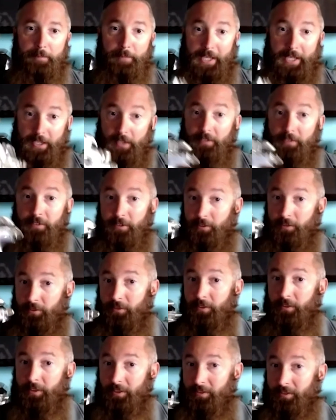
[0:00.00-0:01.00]
because
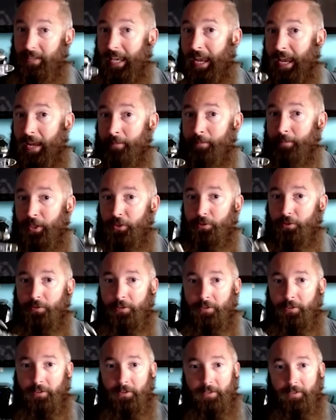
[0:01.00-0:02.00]
this can be used
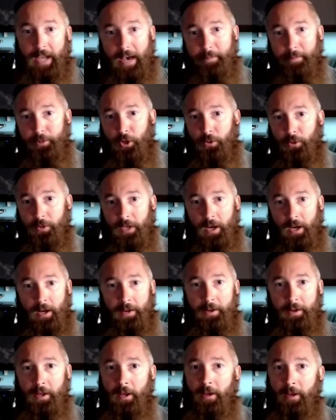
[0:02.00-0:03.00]
as a top coat
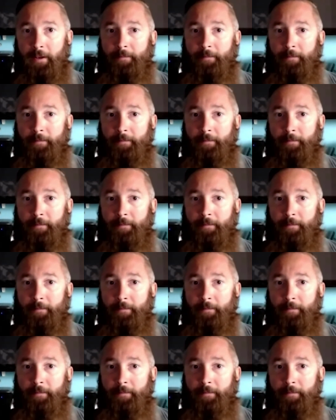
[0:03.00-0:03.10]
gun,